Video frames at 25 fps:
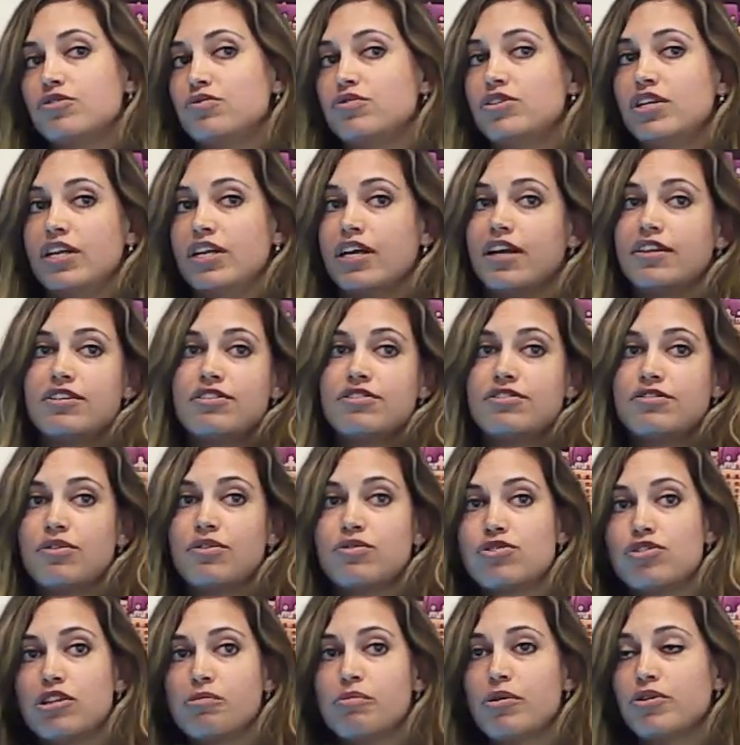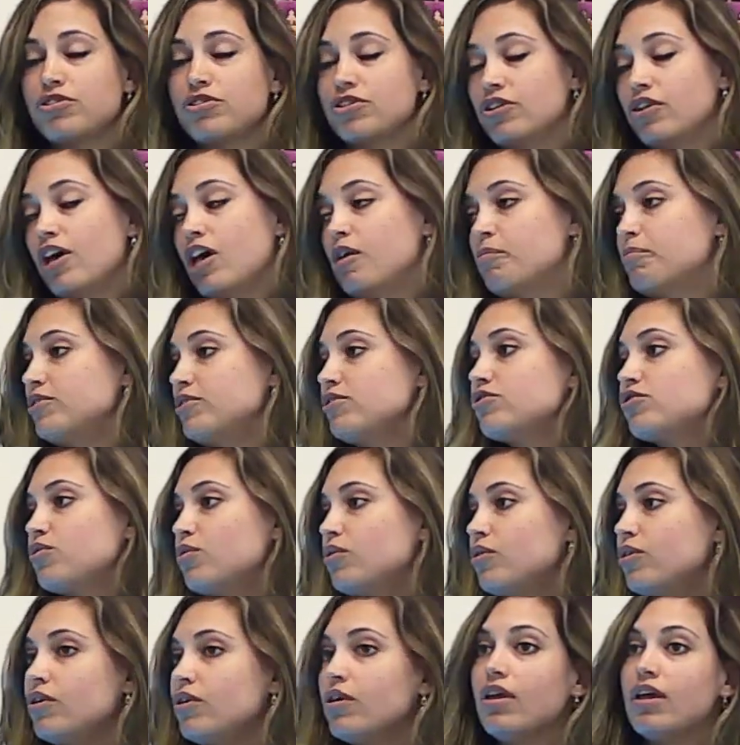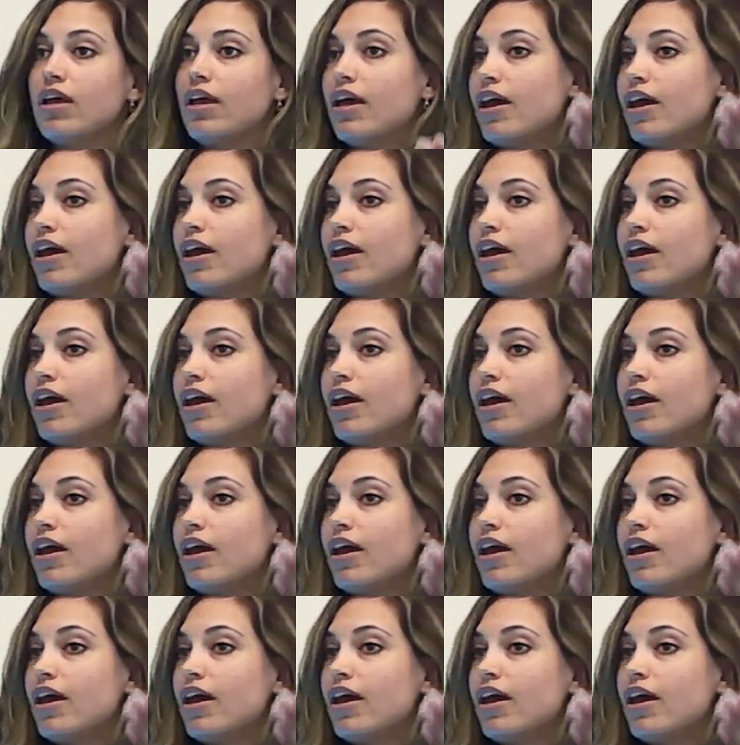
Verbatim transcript: didn't get the social emotional help in school